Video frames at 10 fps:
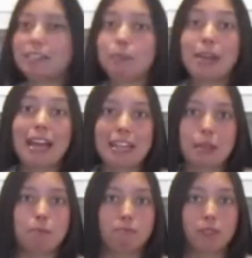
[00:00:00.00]

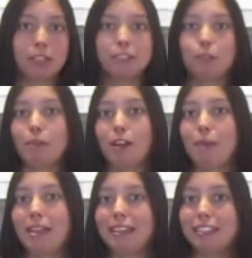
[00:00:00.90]
spaghetti. So we are
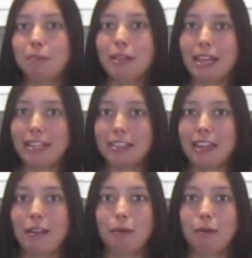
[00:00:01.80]
making spaghetti today.